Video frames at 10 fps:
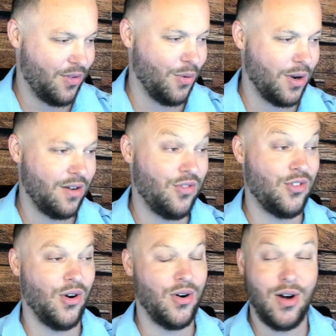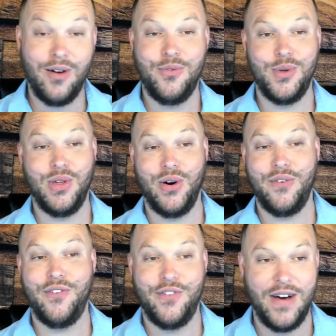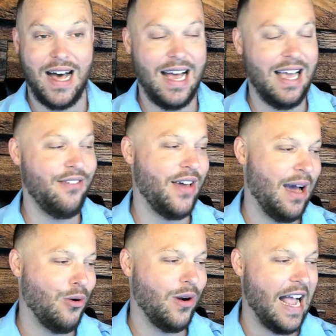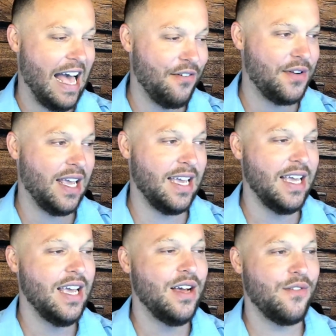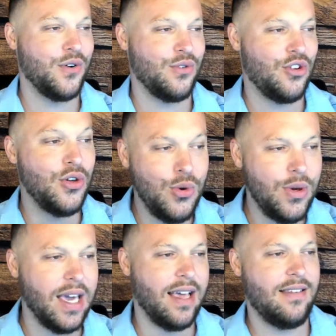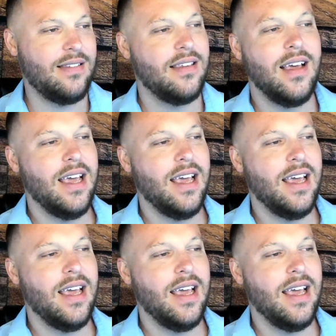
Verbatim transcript: So we're going to start off with our five hour half day for two guests.